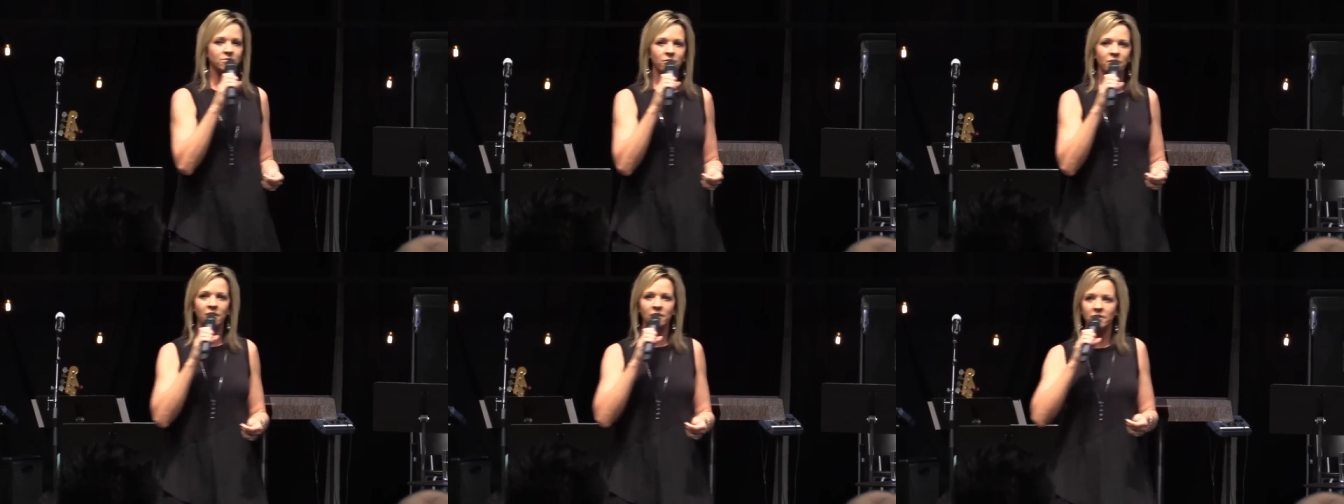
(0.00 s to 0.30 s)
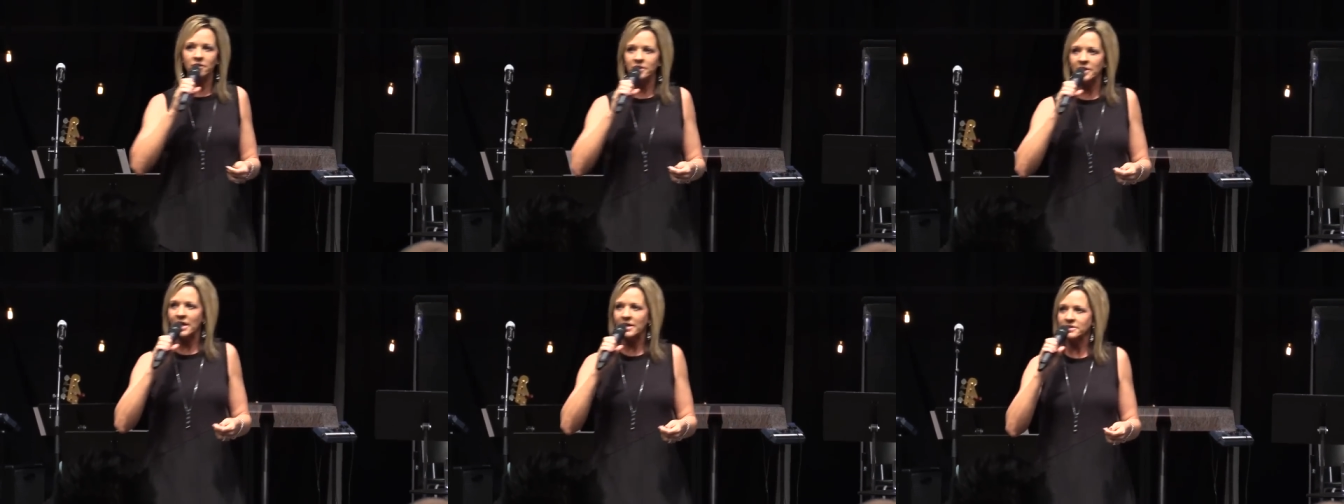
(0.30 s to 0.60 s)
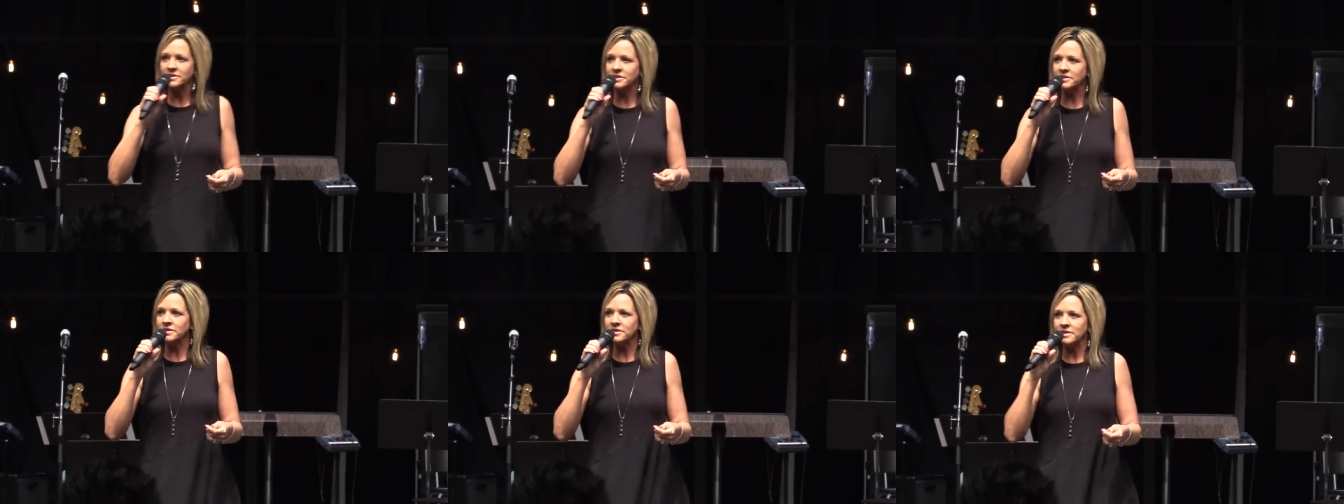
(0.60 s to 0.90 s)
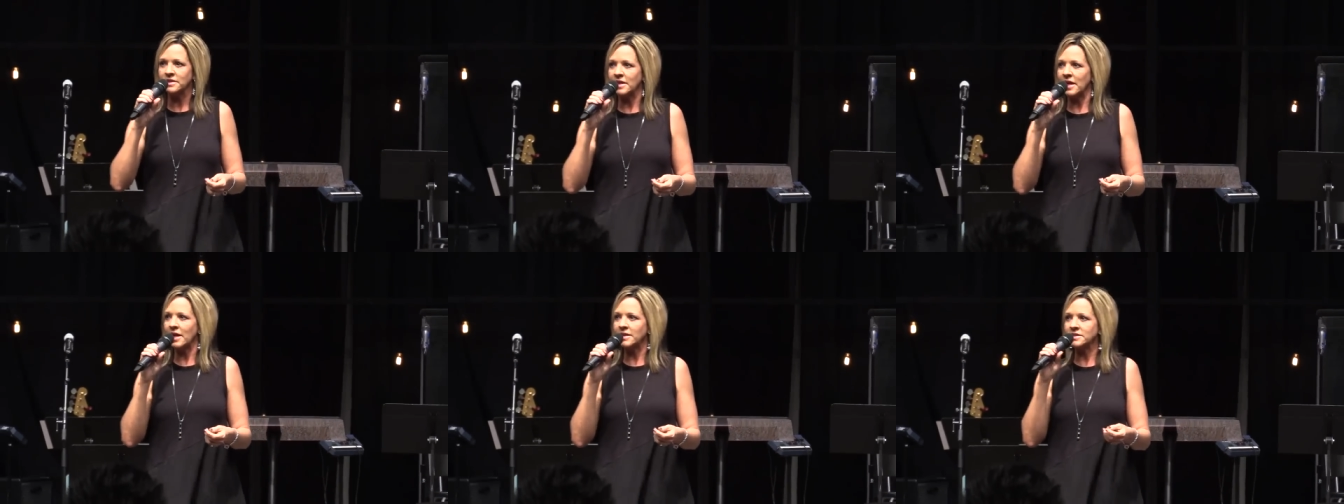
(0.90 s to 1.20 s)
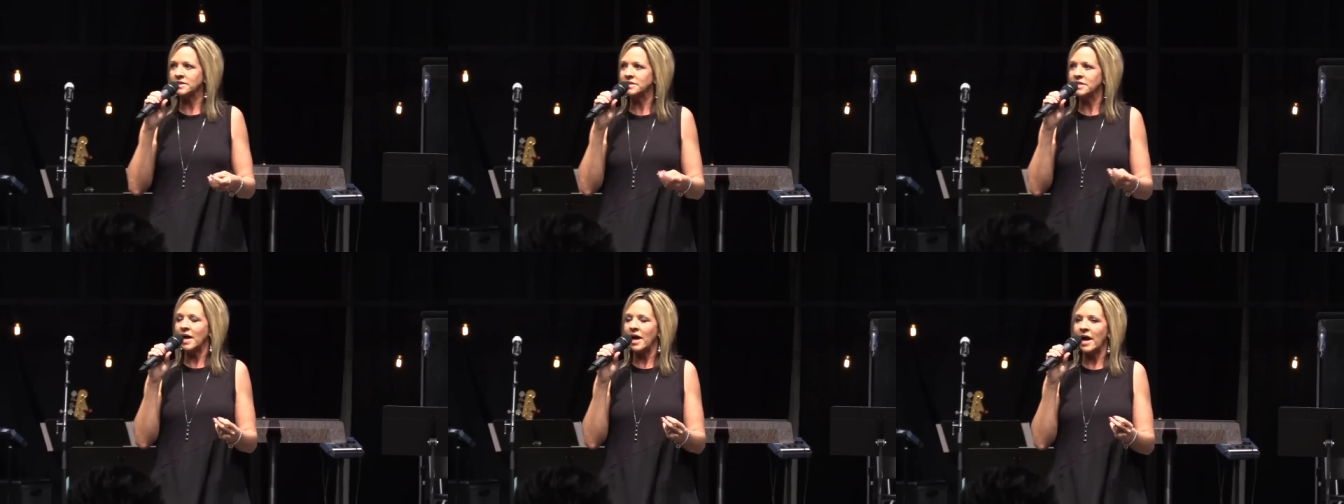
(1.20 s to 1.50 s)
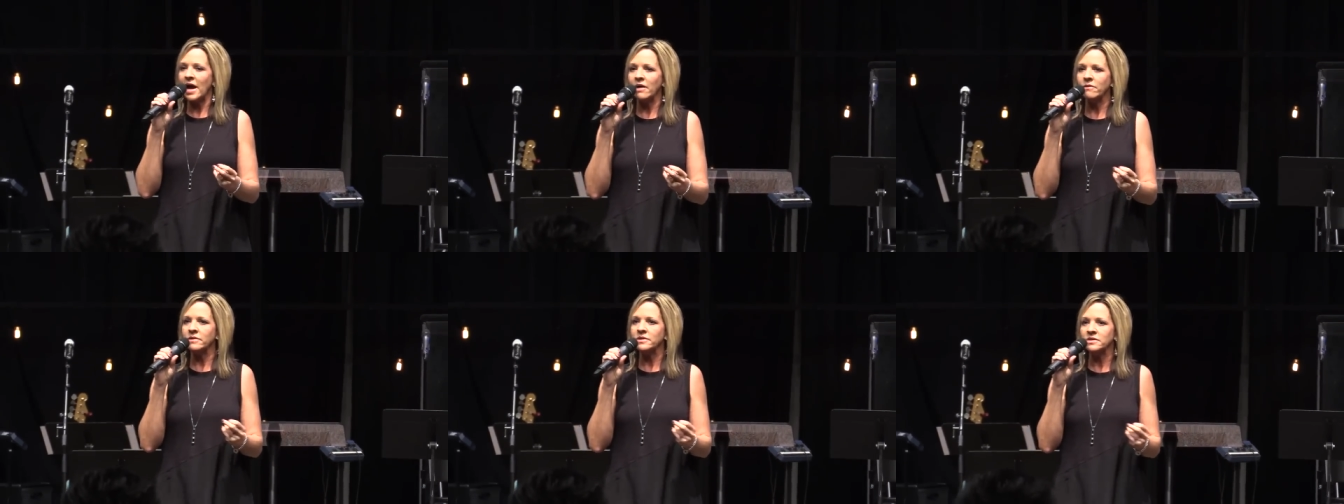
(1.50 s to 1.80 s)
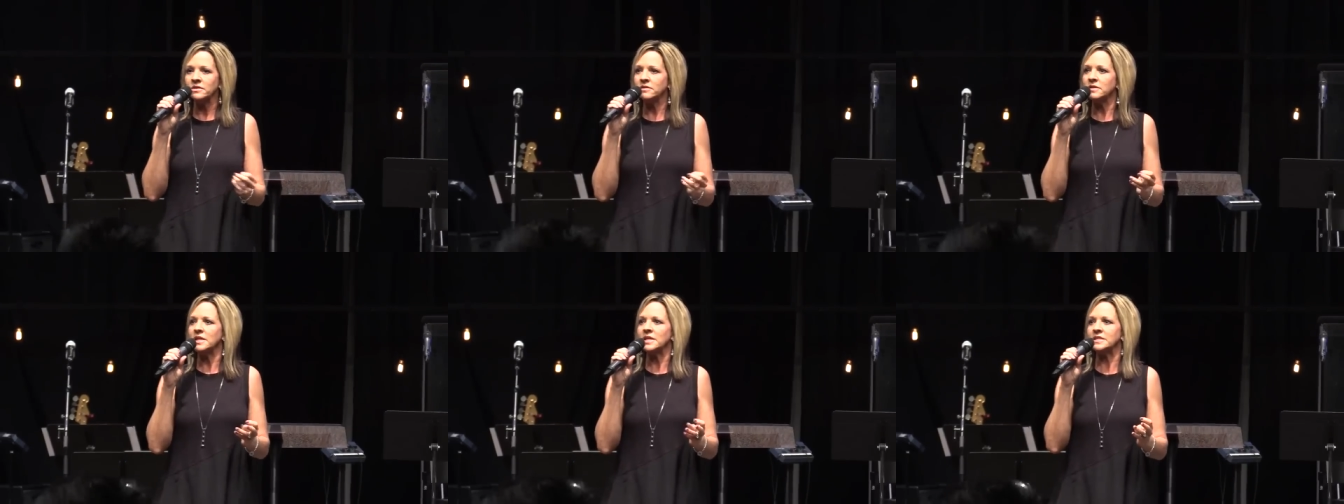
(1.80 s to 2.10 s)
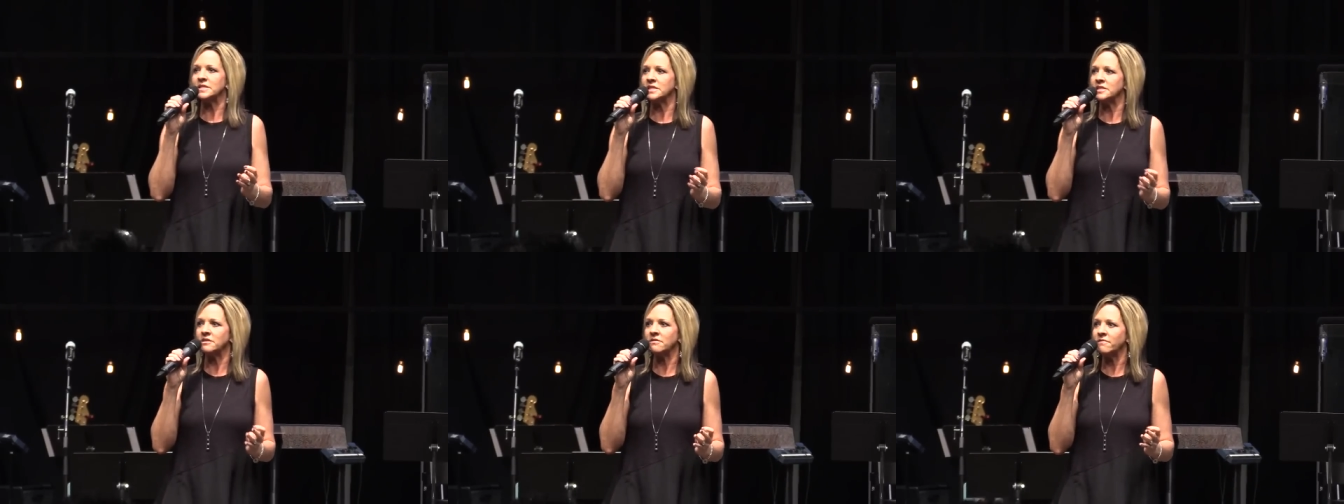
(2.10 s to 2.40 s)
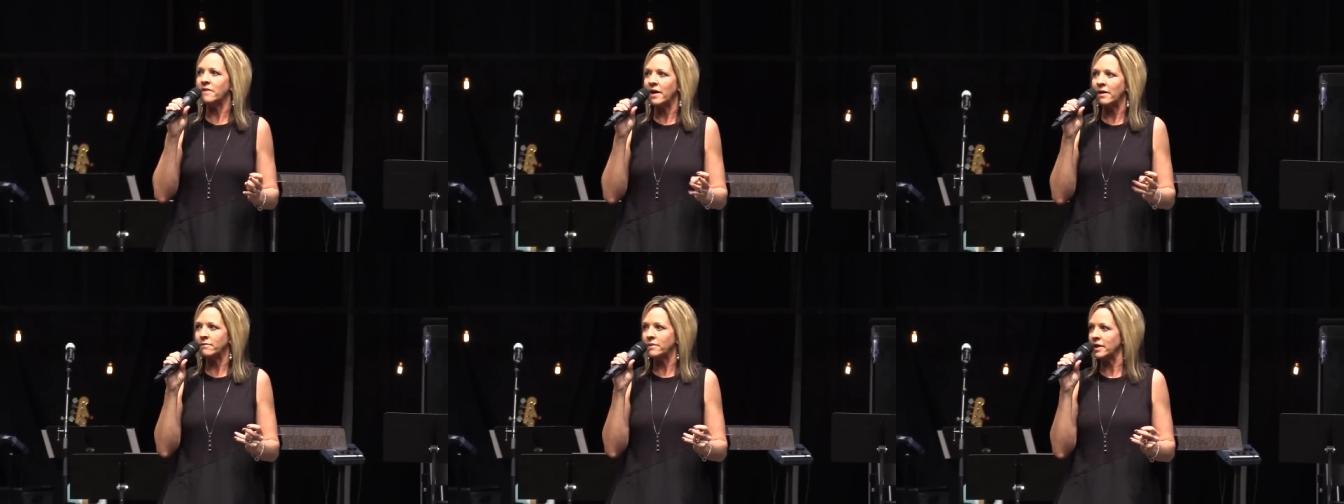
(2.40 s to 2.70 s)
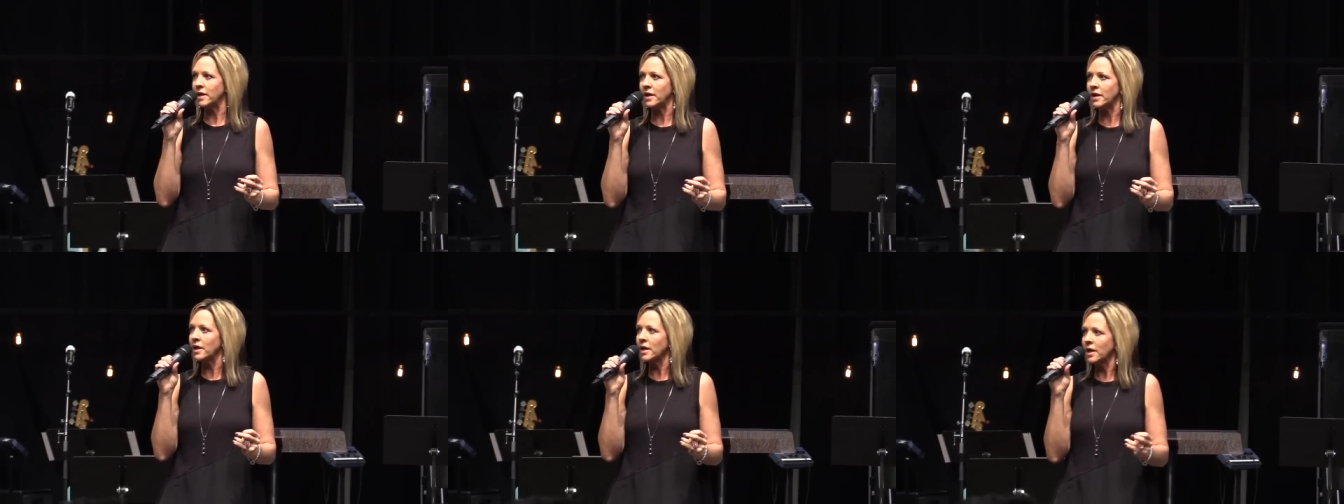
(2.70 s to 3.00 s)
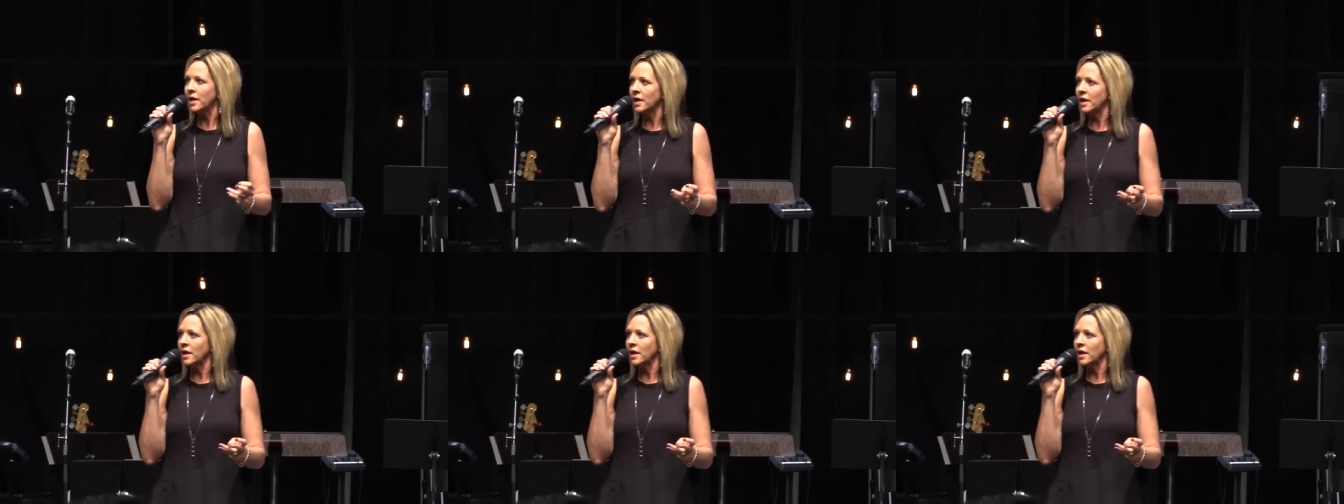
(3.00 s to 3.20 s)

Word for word: Well, that's that's not how we do things as a family.